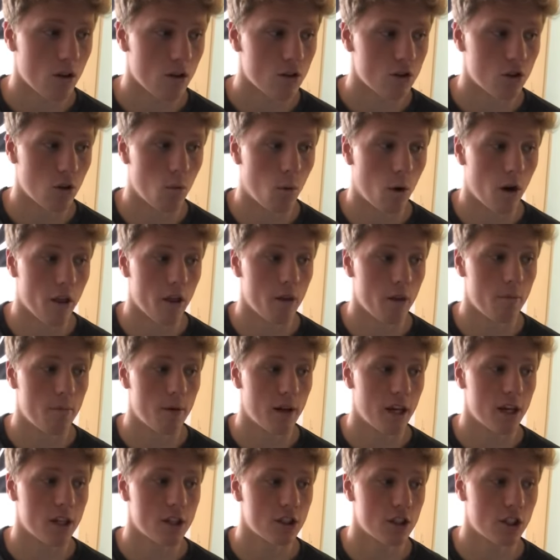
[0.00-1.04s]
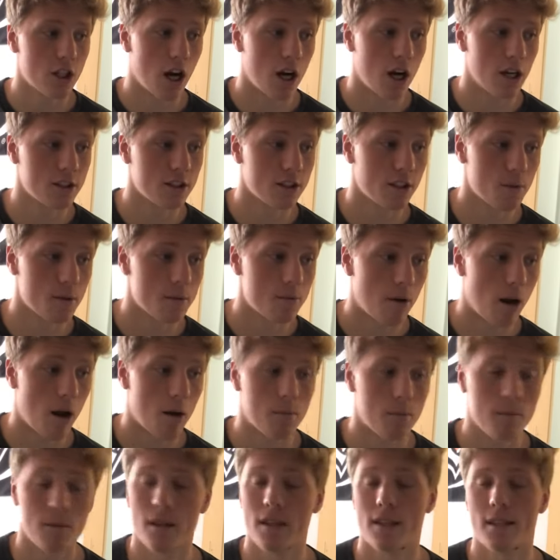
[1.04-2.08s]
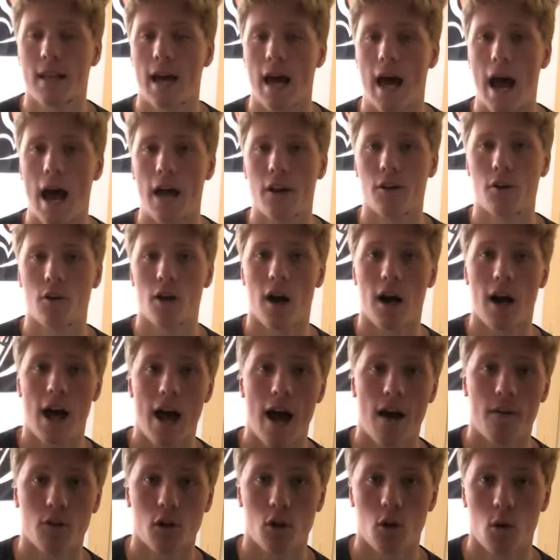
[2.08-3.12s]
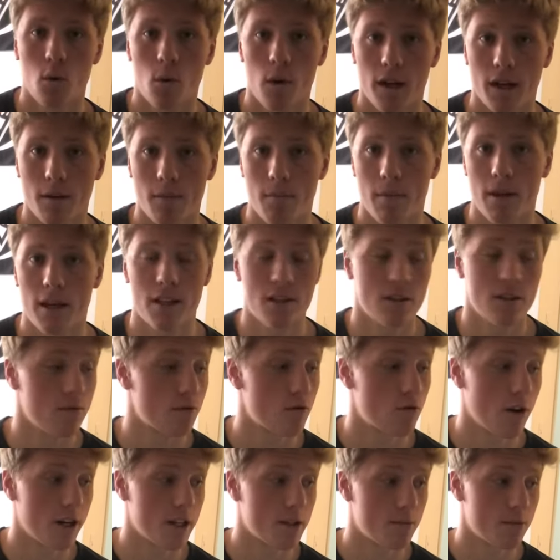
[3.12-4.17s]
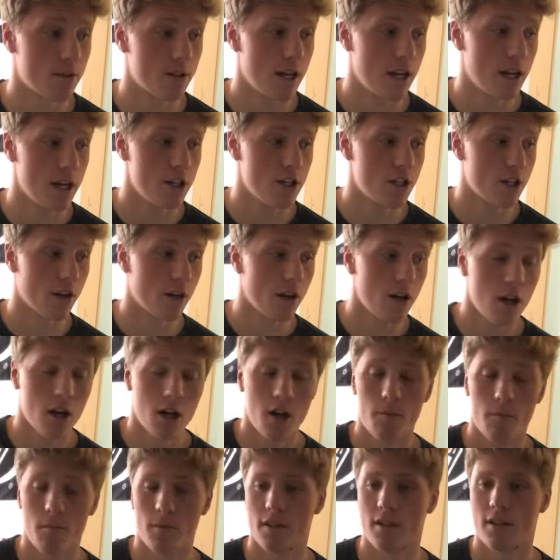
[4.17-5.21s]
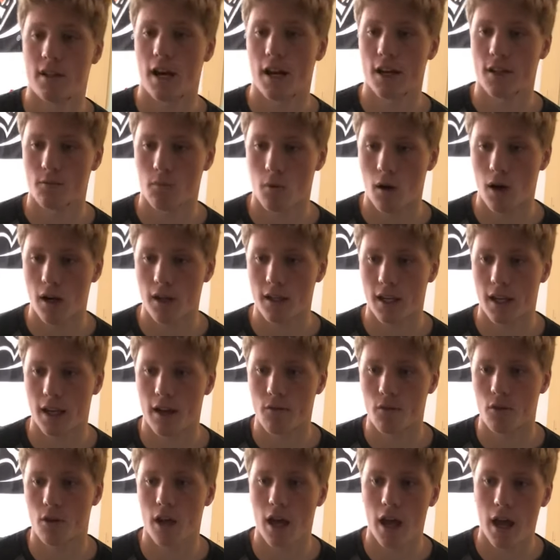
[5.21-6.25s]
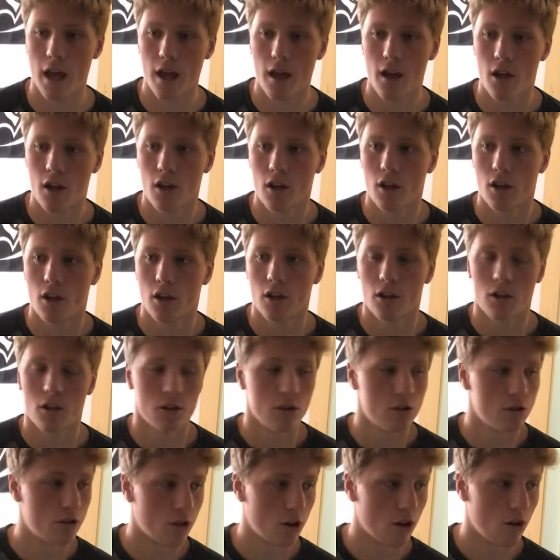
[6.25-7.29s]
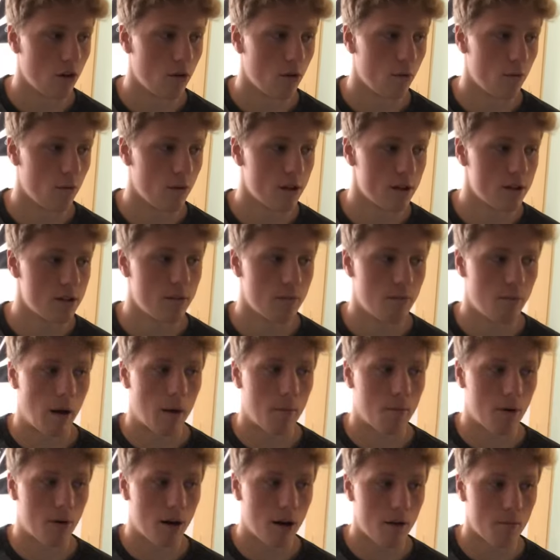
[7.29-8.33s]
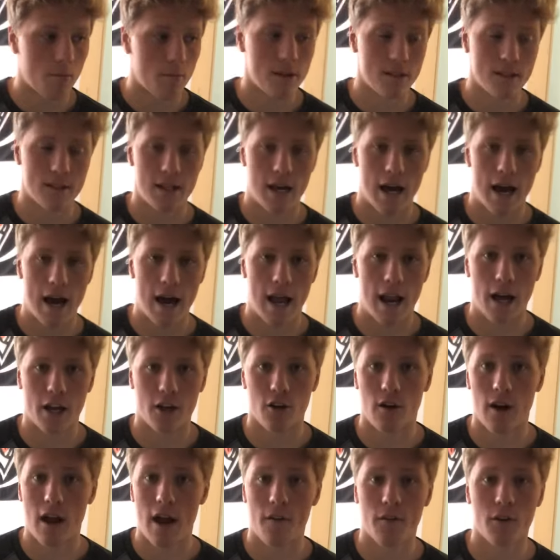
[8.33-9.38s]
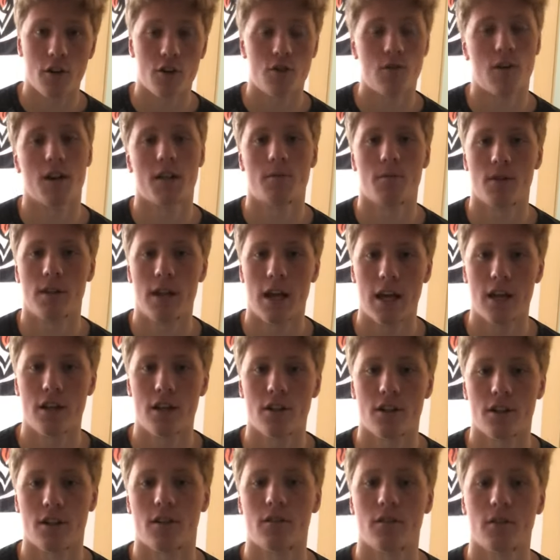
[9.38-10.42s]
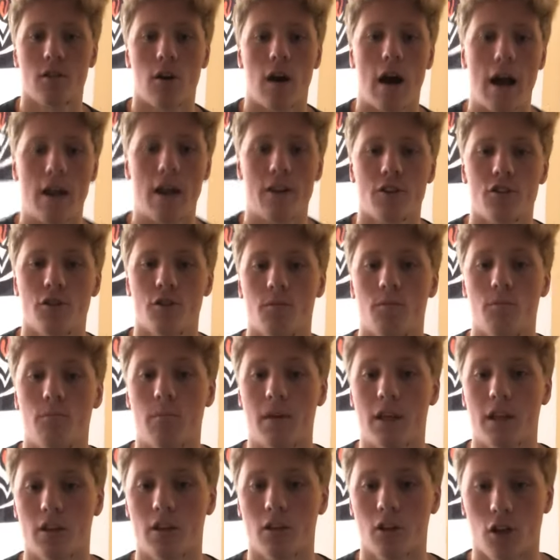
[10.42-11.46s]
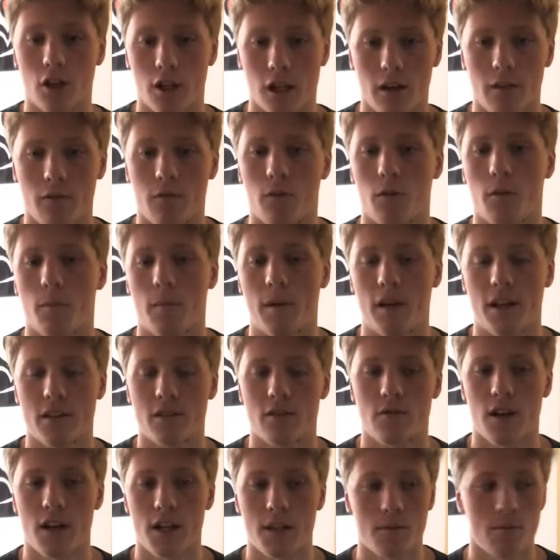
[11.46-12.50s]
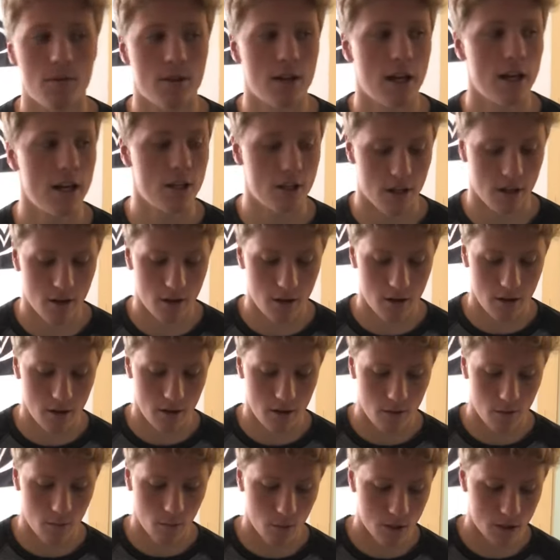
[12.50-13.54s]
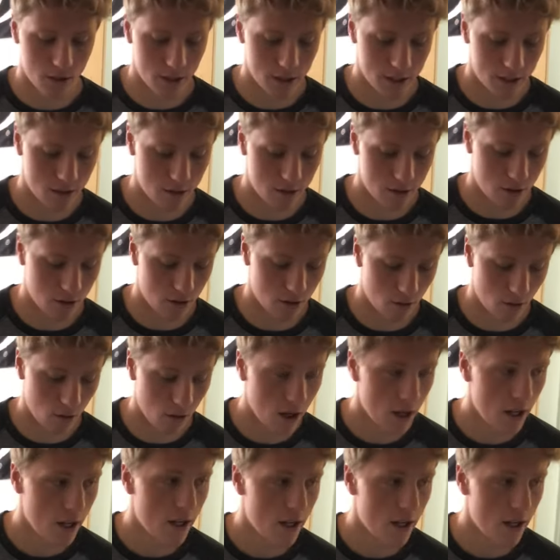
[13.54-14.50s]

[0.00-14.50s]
So one of the biggest causes of this problem is that I do not have a quick means of transportation besides walking every day. So my problem is that I don't have any transportation, so I should be looking for means of transportation, which leads to